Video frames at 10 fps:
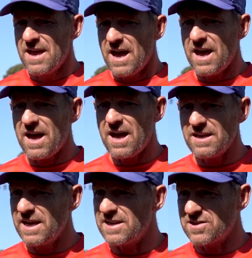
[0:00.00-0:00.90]
Uh,
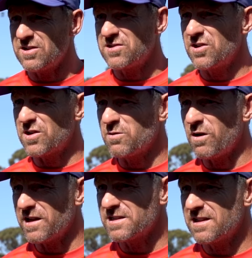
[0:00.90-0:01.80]
yeah, he's got certain
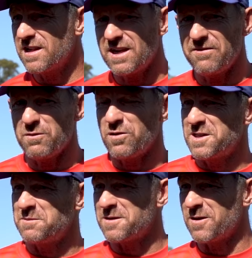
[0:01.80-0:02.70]
qualities. I think if you
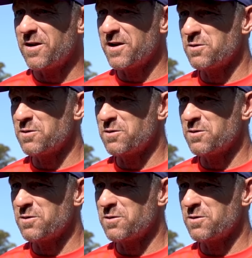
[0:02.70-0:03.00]
watch him tonight,